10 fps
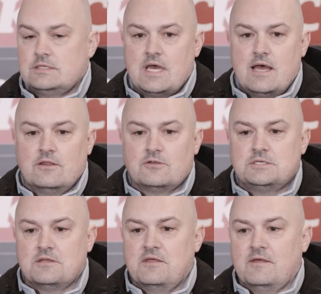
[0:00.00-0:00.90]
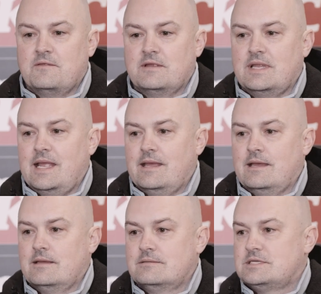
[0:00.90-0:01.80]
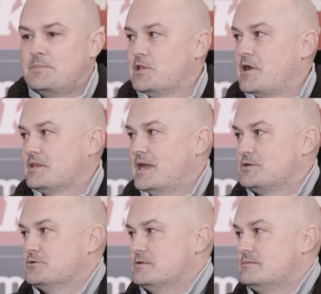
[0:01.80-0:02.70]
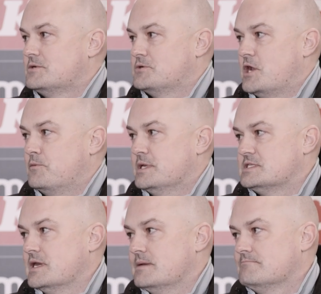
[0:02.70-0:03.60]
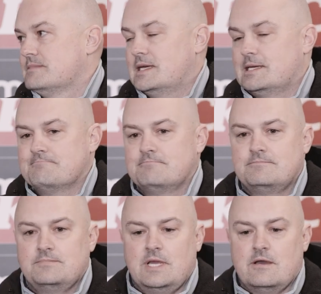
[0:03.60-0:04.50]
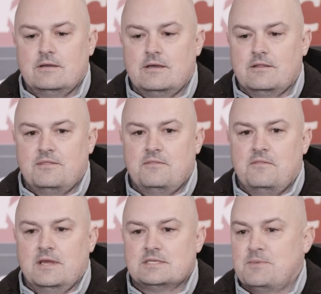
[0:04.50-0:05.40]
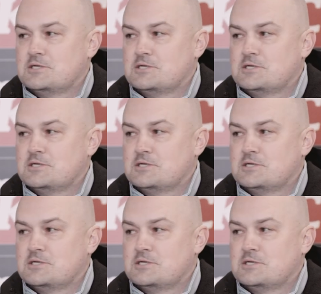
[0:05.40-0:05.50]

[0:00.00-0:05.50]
It's hard not to think that someone like that could help your team. You know, I think it's